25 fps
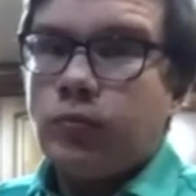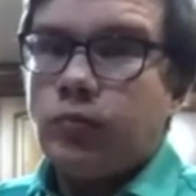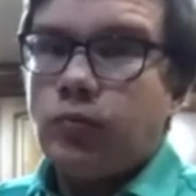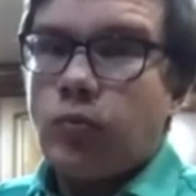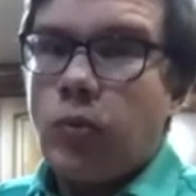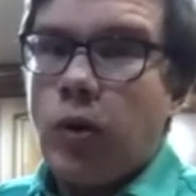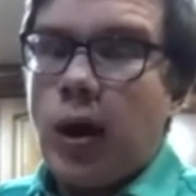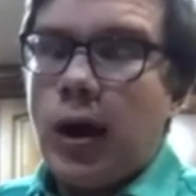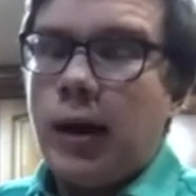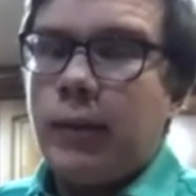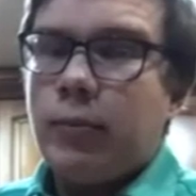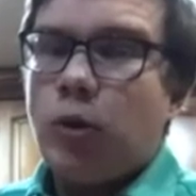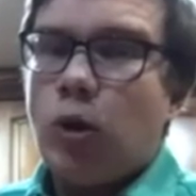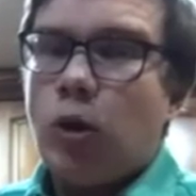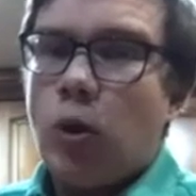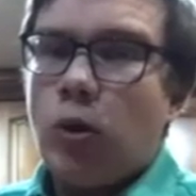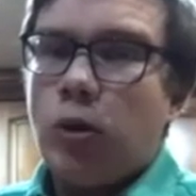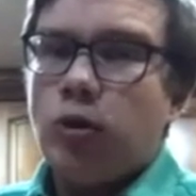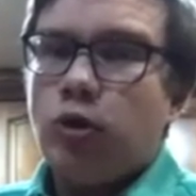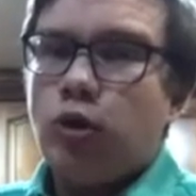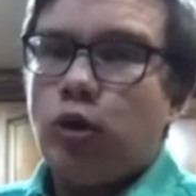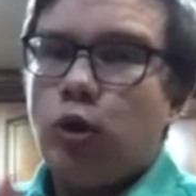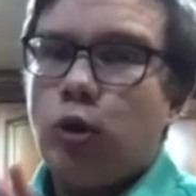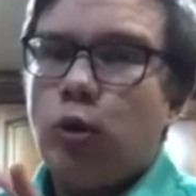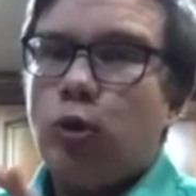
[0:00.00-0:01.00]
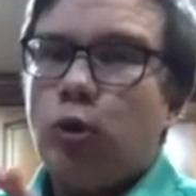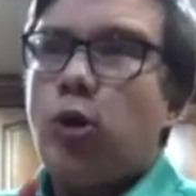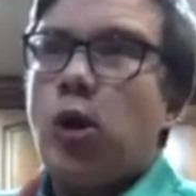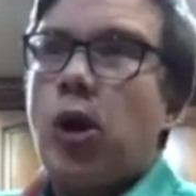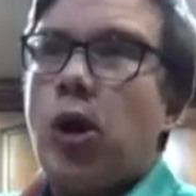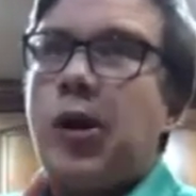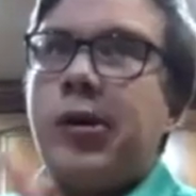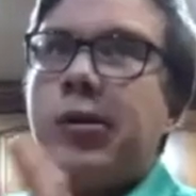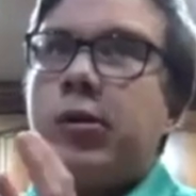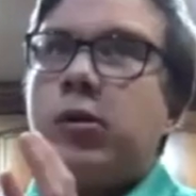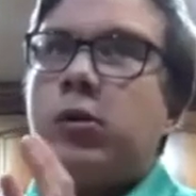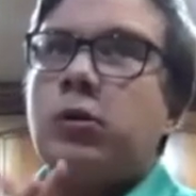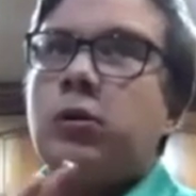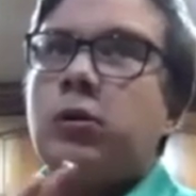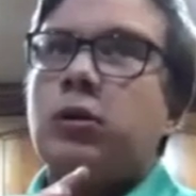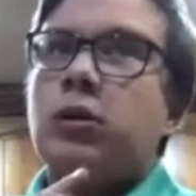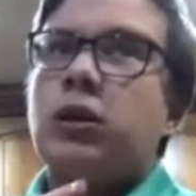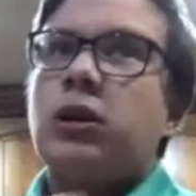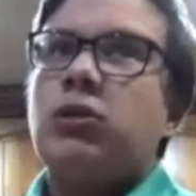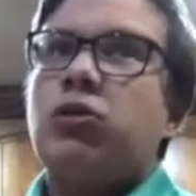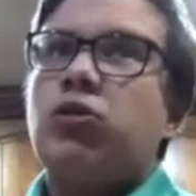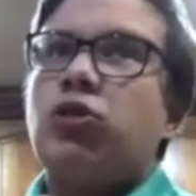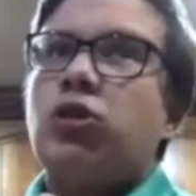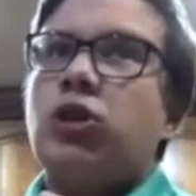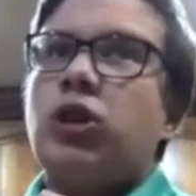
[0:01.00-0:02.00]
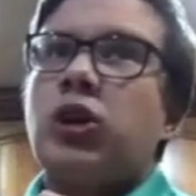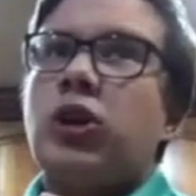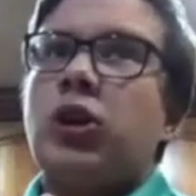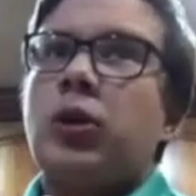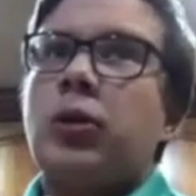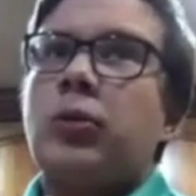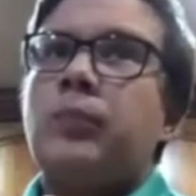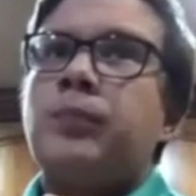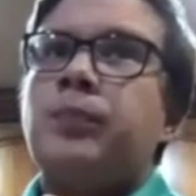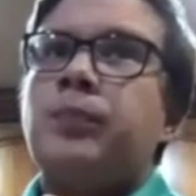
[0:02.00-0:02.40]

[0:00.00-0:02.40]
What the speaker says: I'm going to go let's see here.